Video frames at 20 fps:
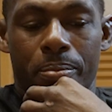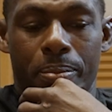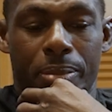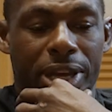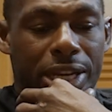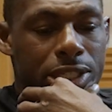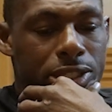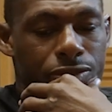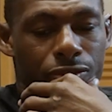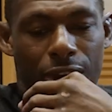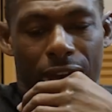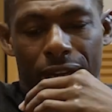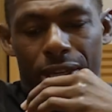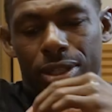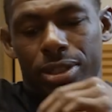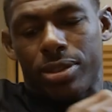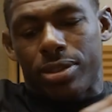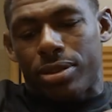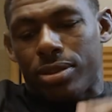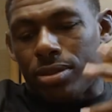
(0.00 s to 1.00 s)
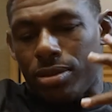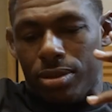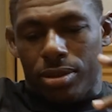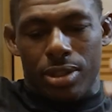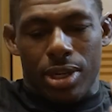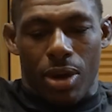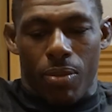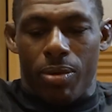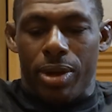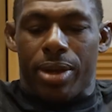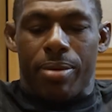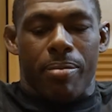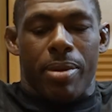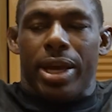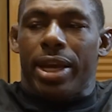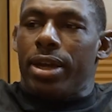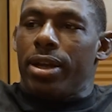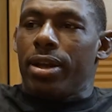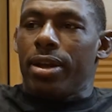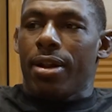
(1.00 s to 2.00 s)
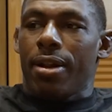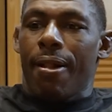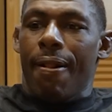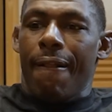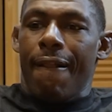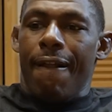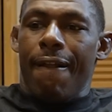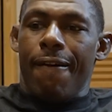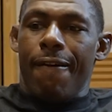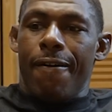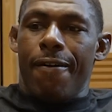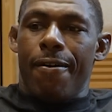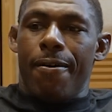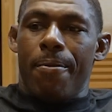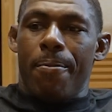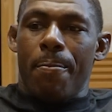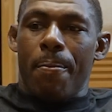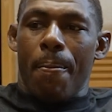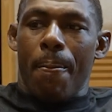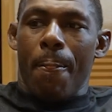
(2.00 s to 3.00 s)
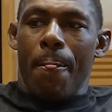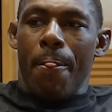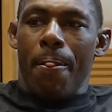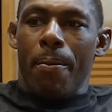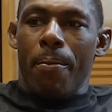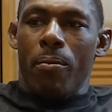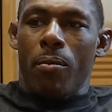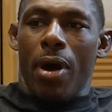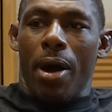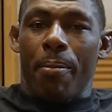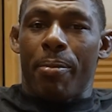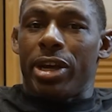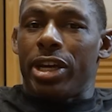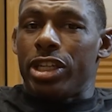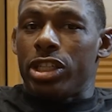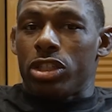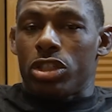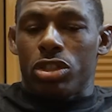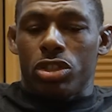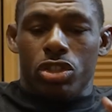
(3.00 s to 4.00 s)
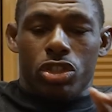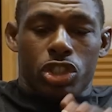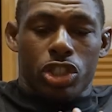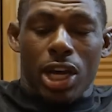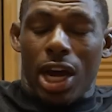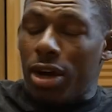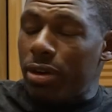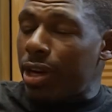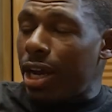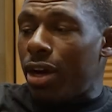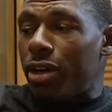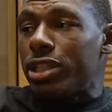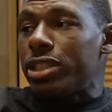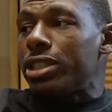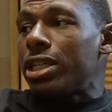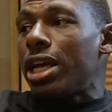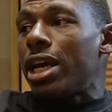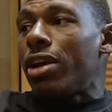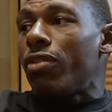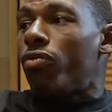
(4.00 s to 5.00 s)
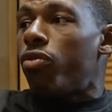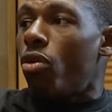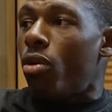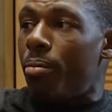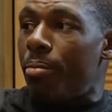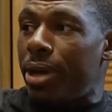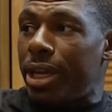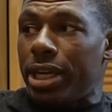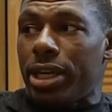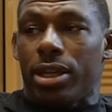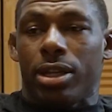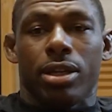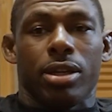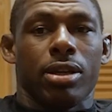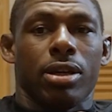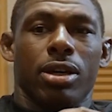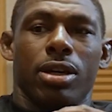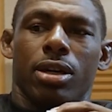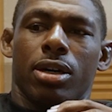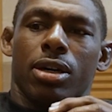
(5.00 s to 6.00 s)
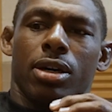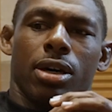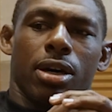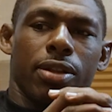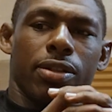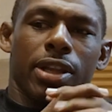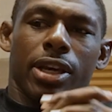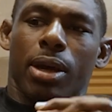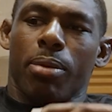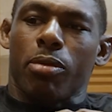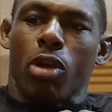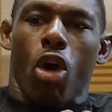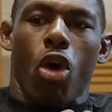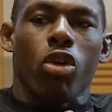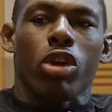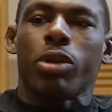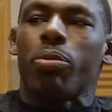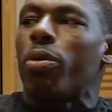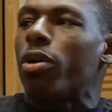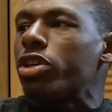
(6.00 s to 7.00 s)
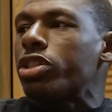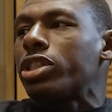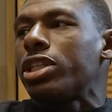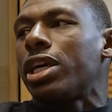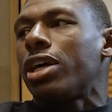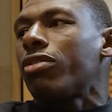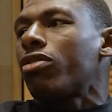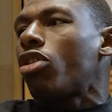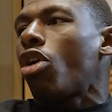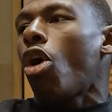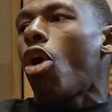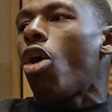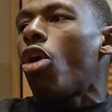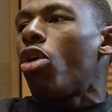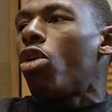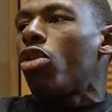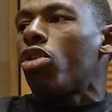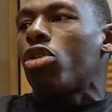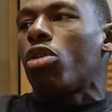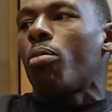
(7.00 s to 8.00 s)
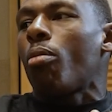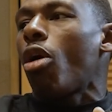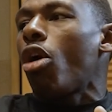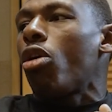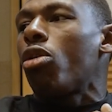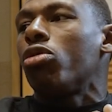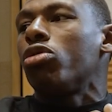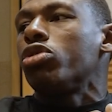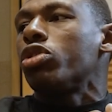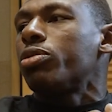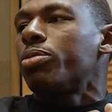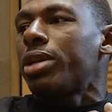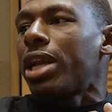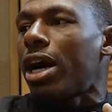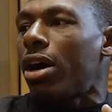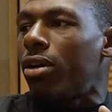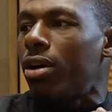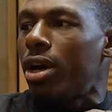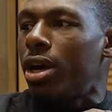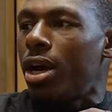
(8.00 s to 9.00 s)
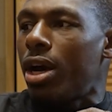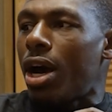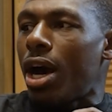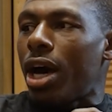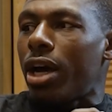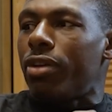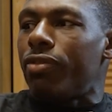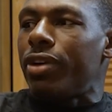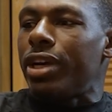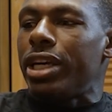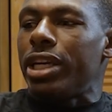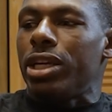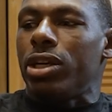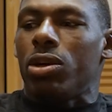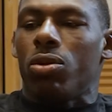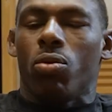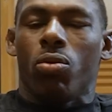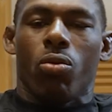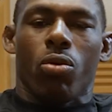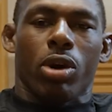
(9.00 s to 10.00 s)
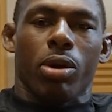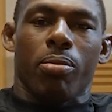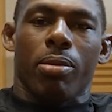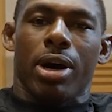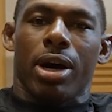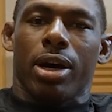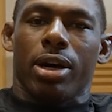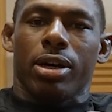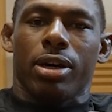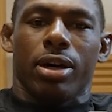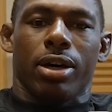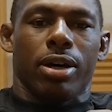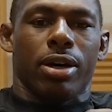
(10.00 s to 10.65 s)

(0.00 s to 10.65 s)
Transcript: Biggest fight that we can make. I've been shouting out his name for a minute. I think I'm the only person that called Kamaru Usman out of any one of my